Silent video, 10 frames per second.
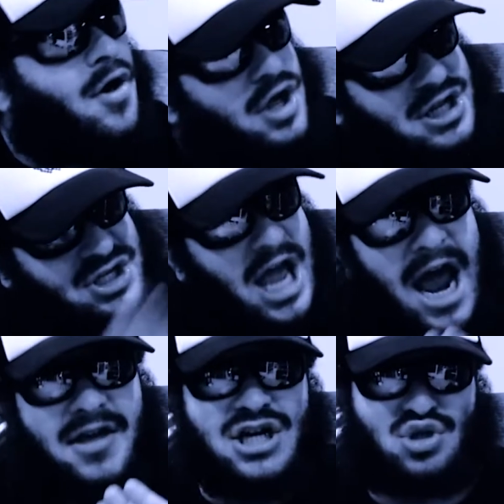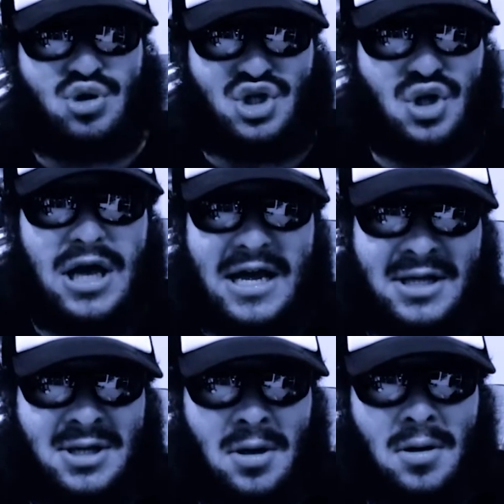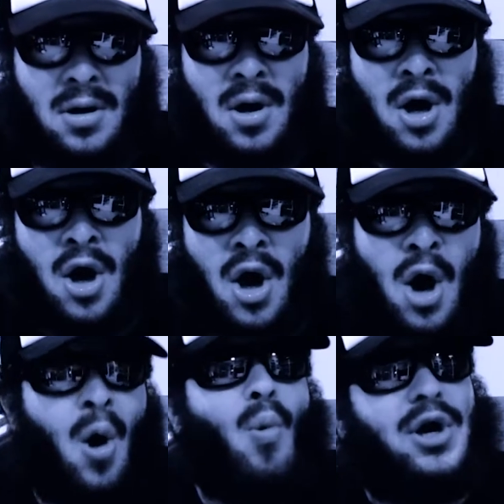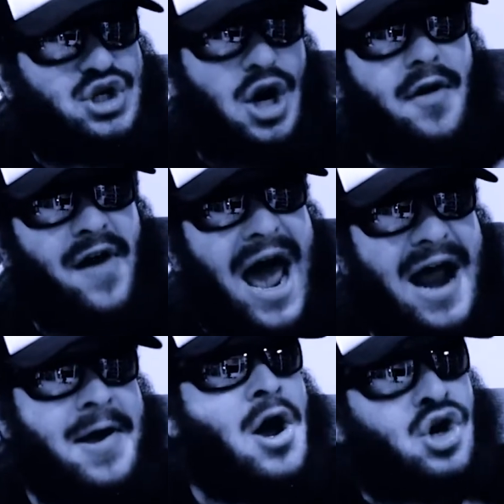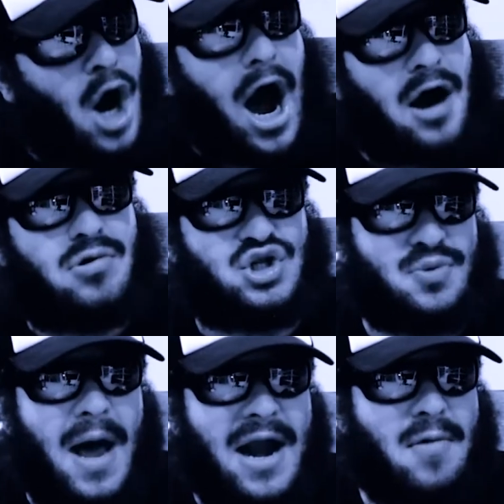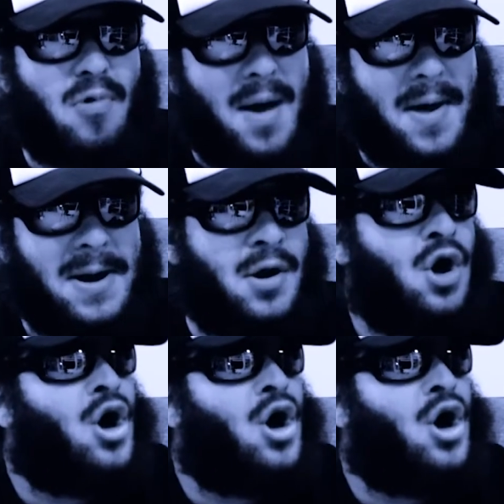The day this was leaked, we should have had congressmen and women